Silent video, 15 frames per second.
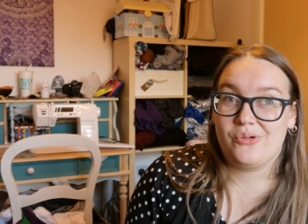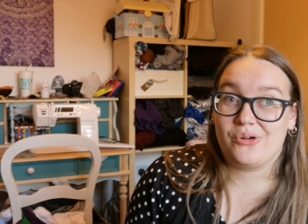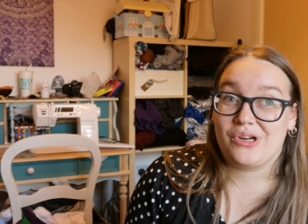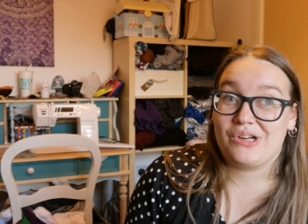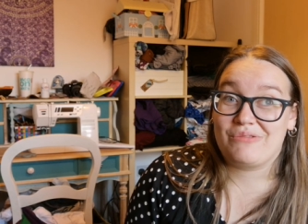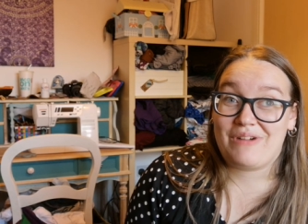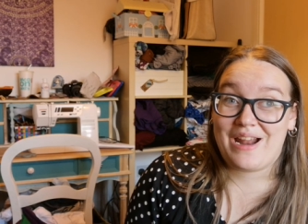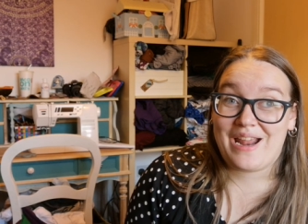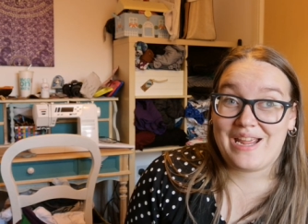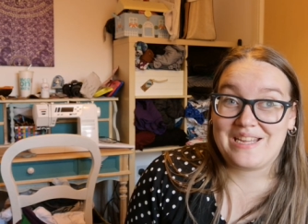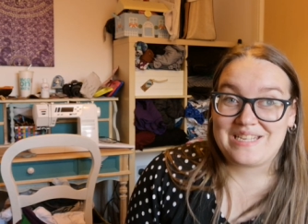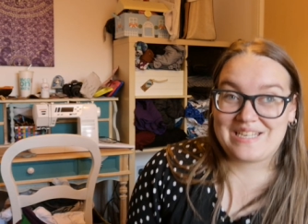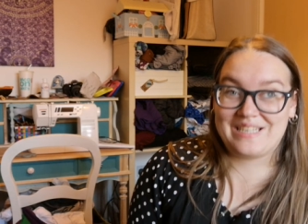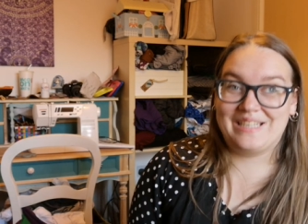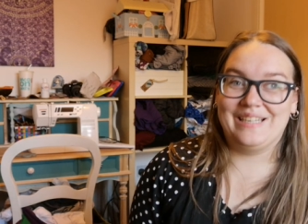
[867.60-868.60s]
or a
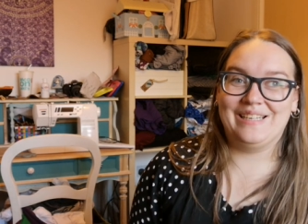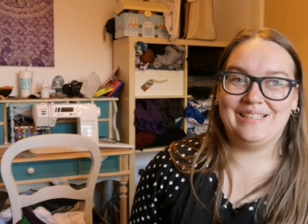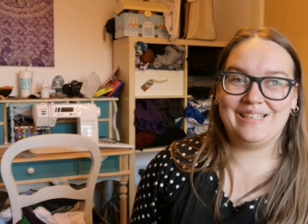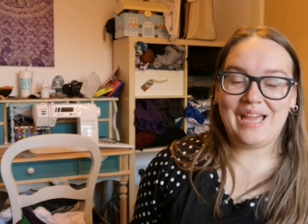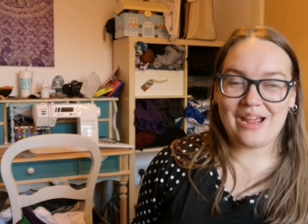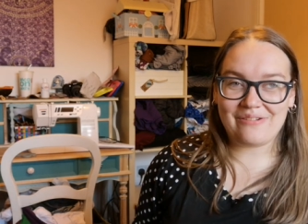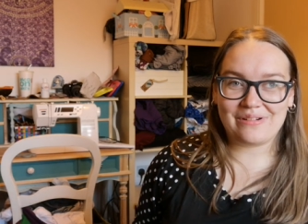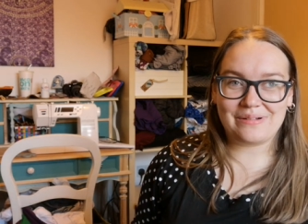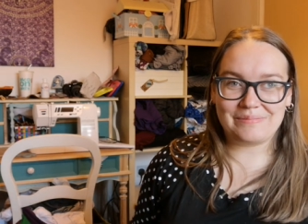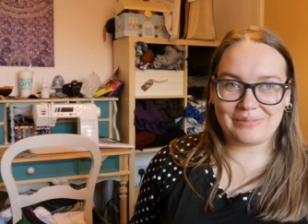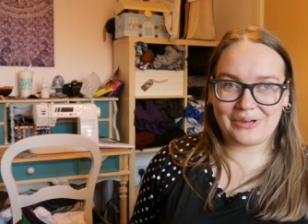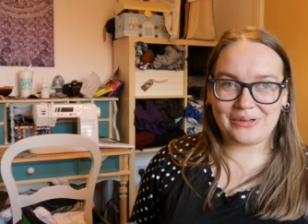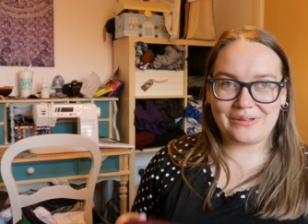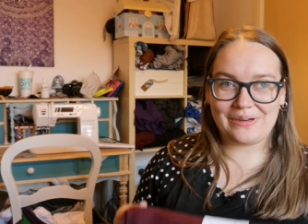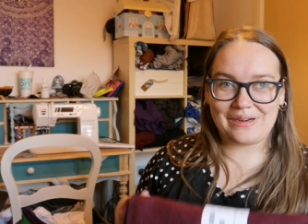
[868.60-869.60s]
grey
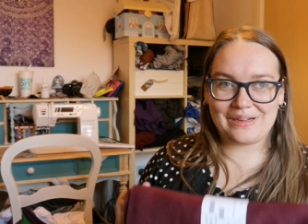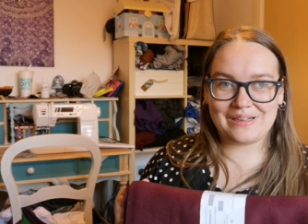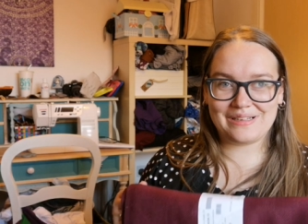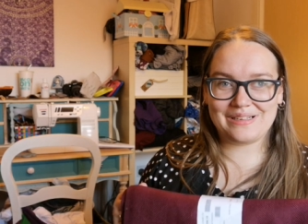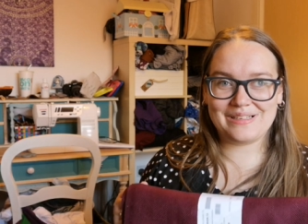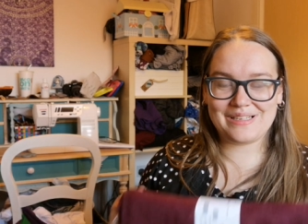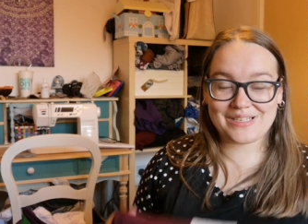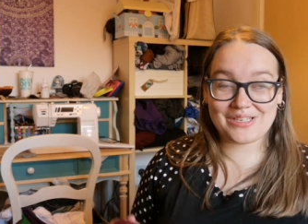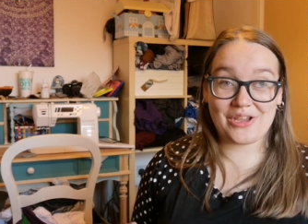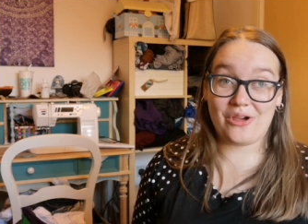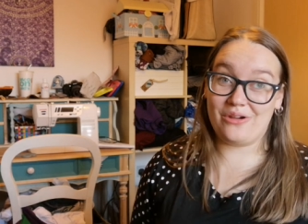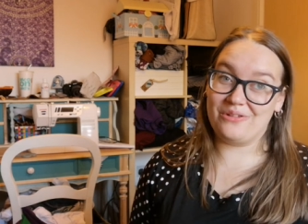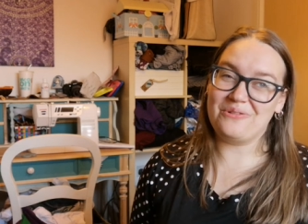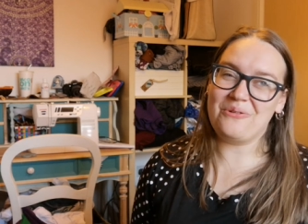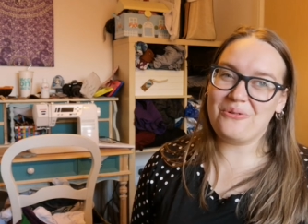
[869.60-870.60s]
herringbone
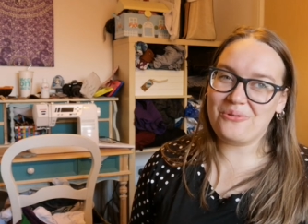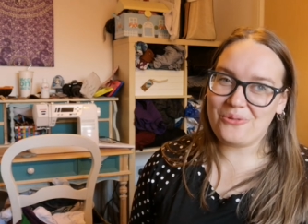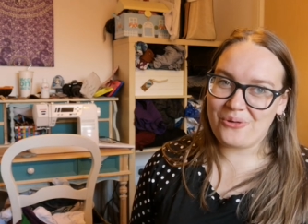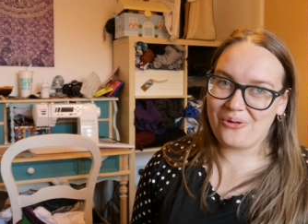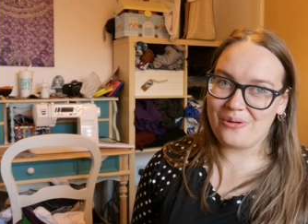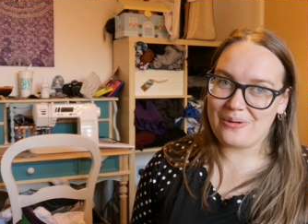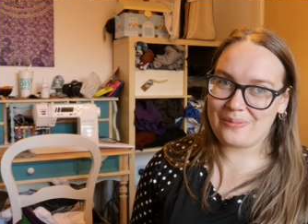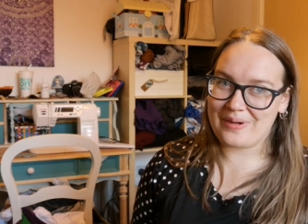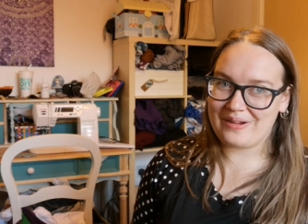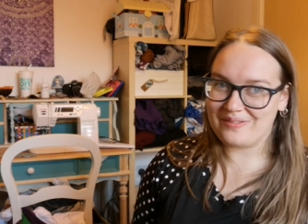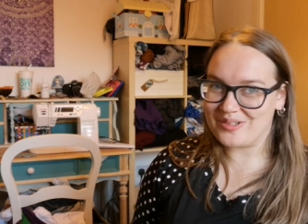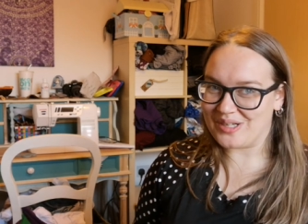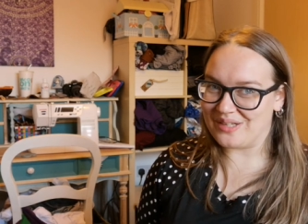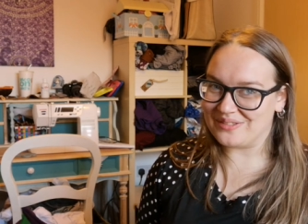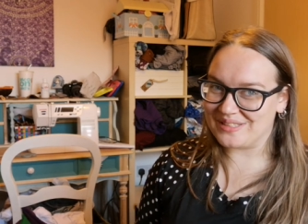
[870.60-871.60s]
skirt or a pair
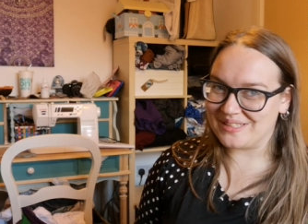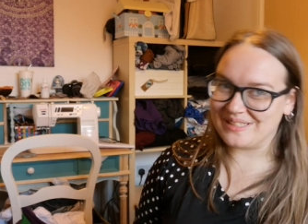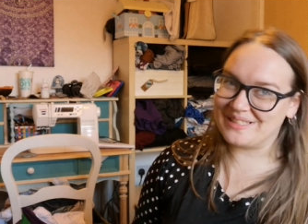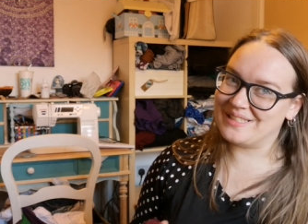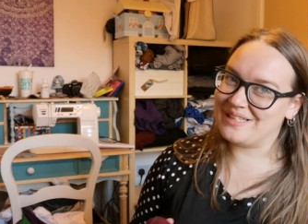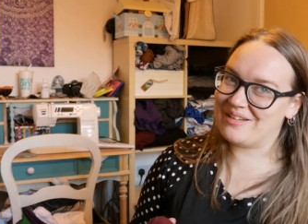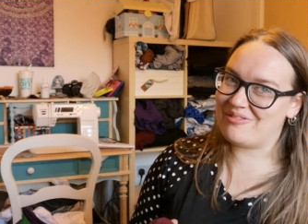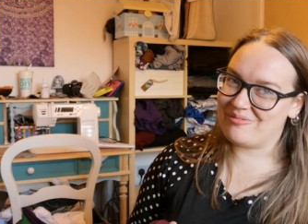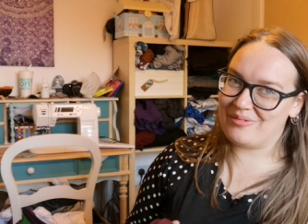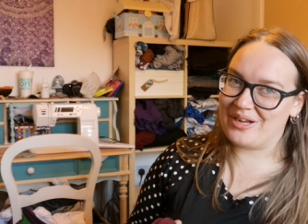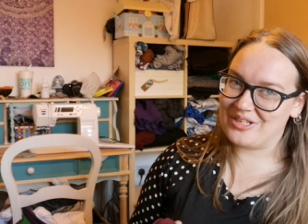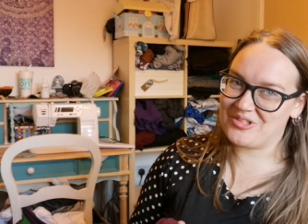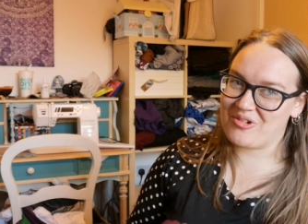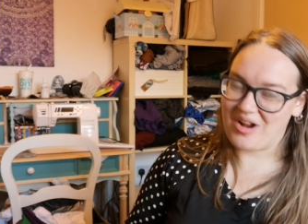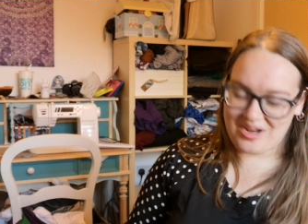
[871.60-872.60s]
of trousers if
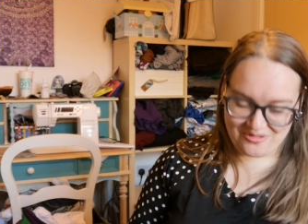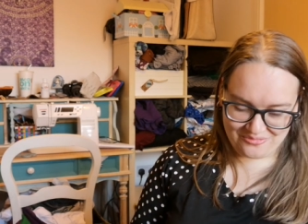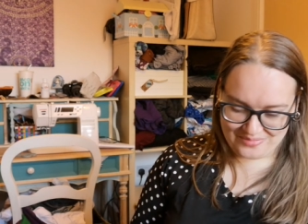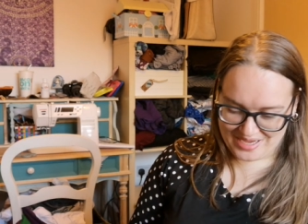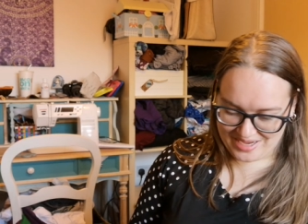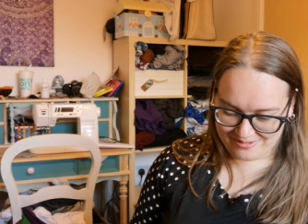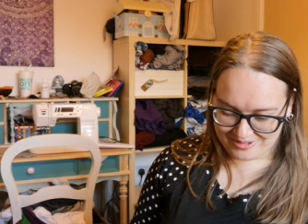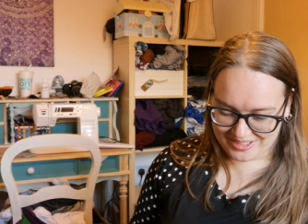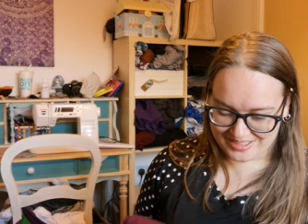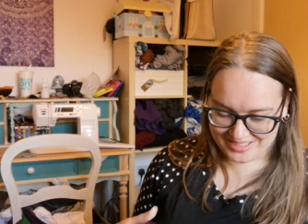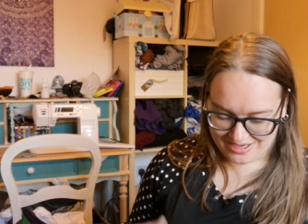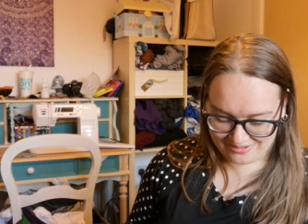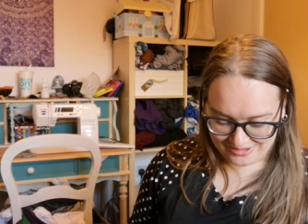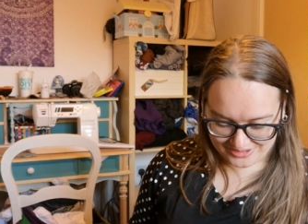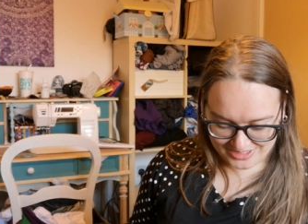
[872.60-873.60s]
my trial pair
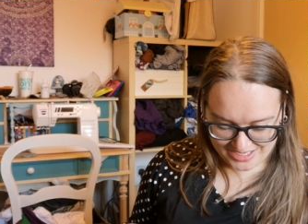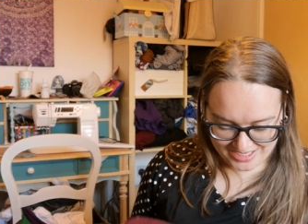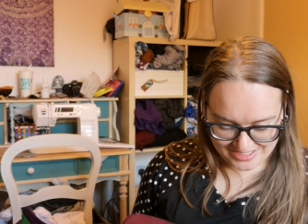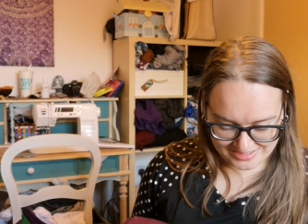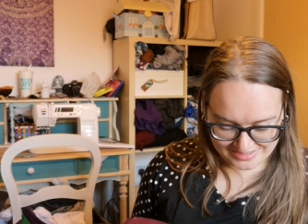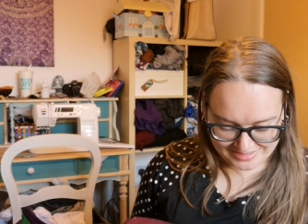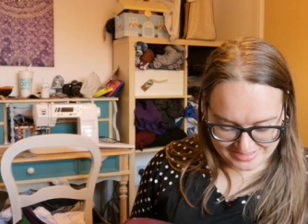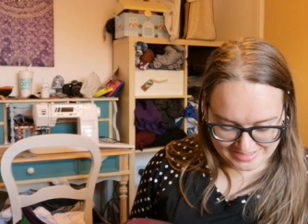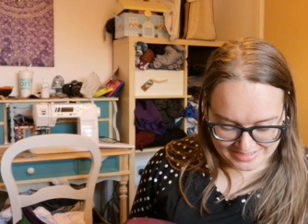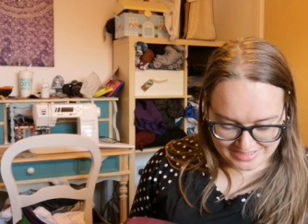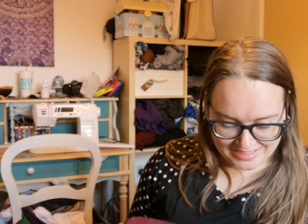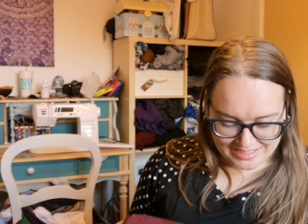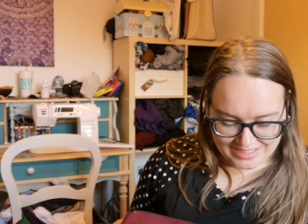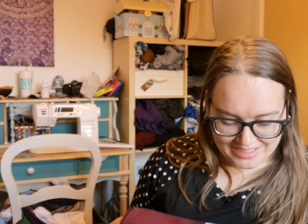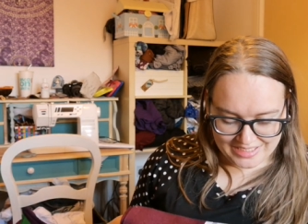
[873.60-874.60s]
works out okay.
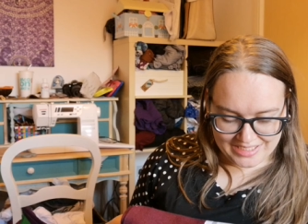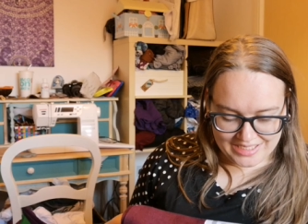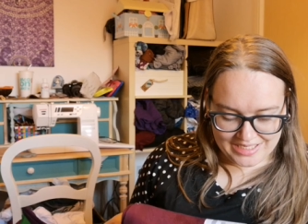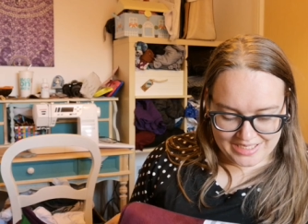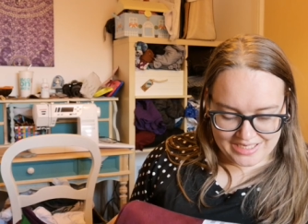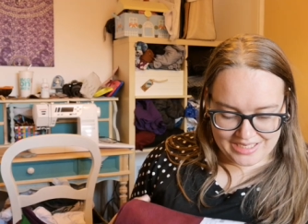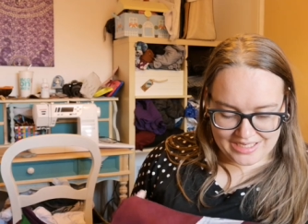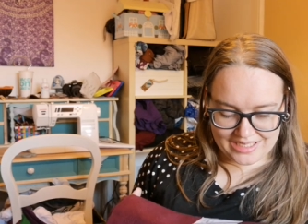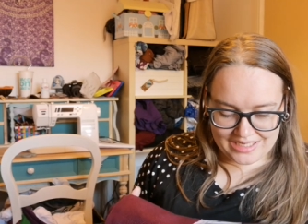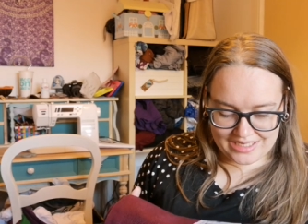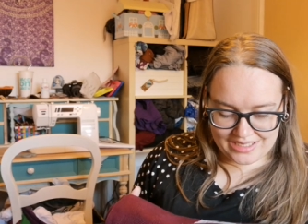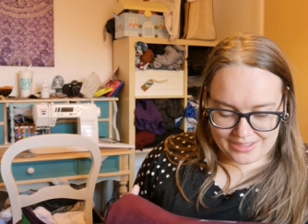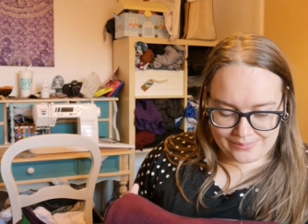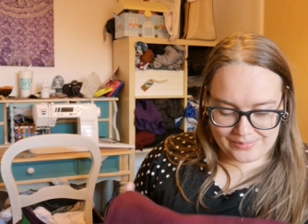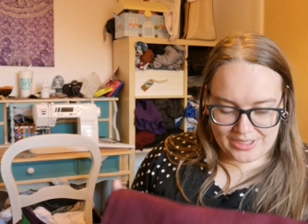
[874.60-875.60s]

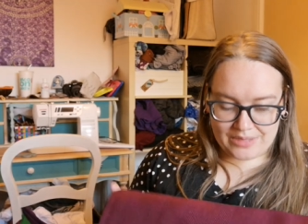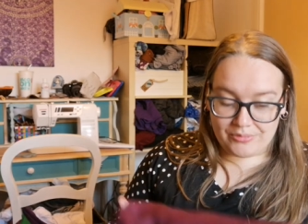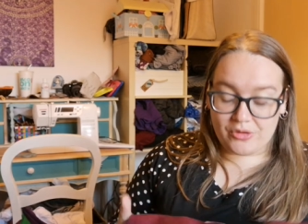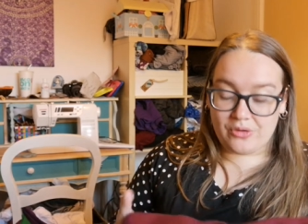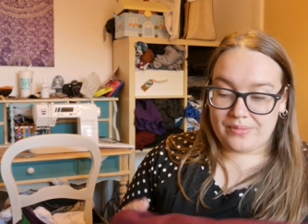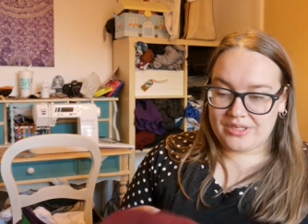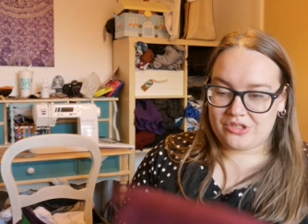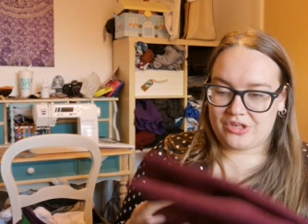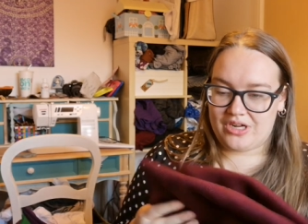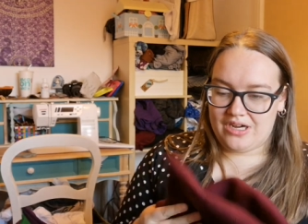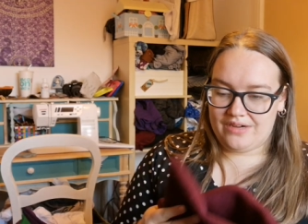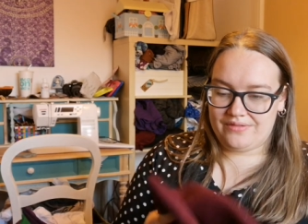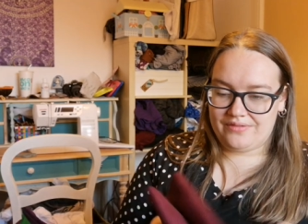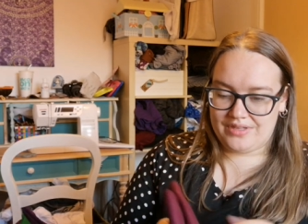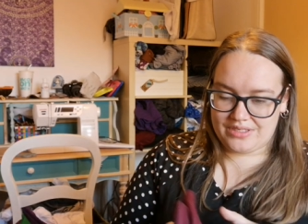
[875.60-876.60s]
And I bought a metre and
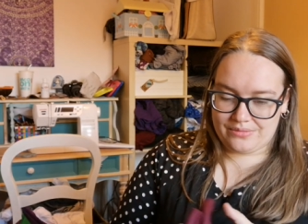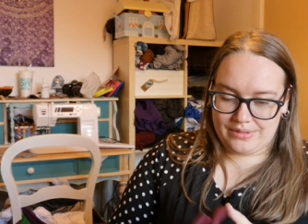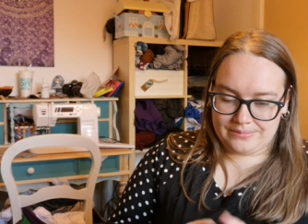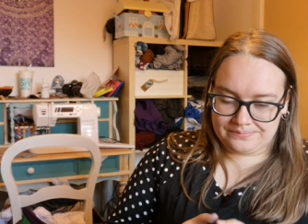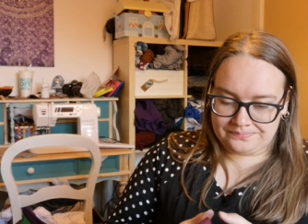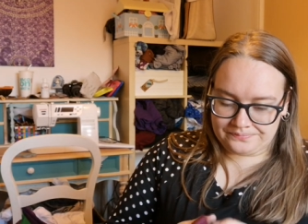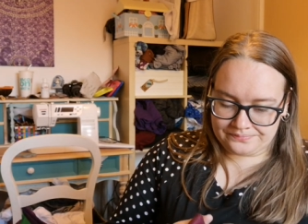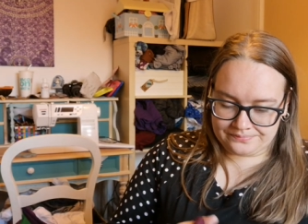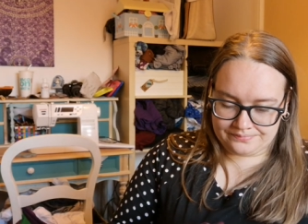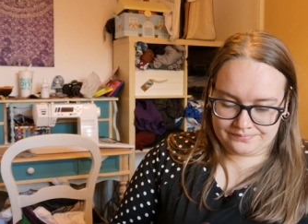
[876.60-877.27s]
a half of this one